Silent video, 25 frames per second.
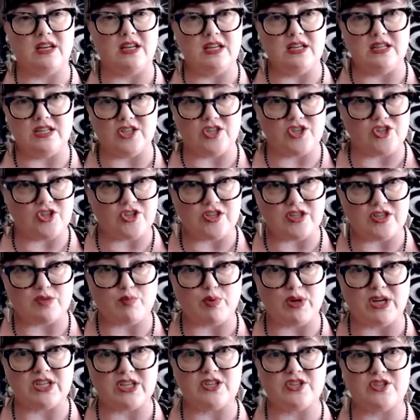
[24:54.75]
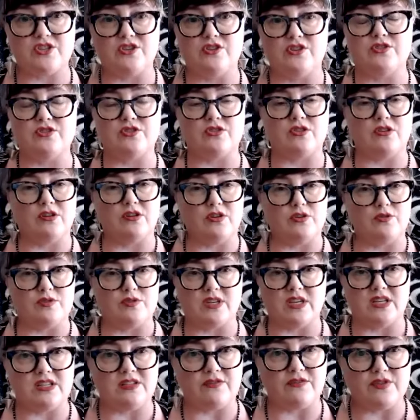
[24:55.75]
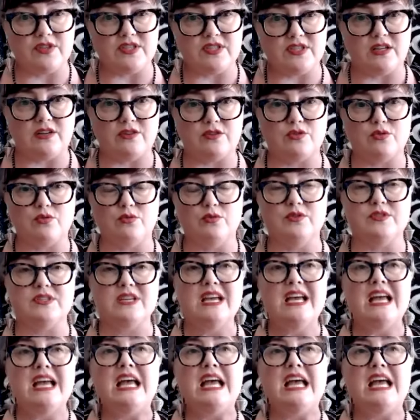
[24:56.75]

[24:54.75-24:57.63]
indigenous practitioners are using a different set of tools.